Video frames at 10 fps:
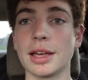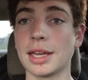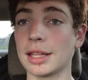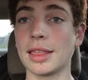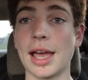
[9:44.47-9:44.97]

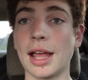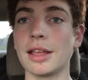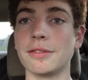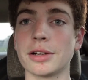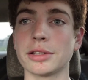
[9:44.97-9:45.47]
get that
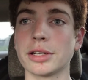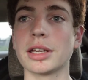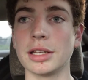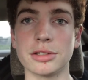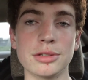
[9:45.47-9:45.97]
if you're
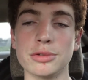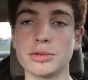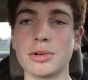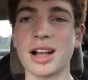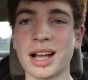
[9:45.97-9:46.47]
looking
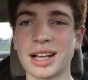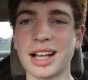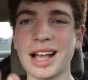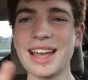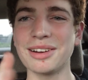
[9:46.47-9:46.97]
to
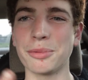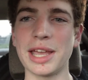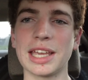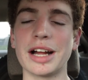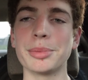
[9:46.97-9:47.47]
kind of
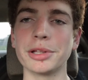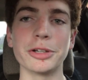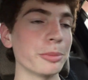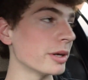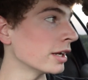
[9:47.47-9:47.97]
wake it up a
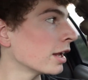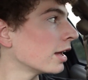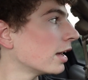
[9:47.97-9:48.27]
little bit,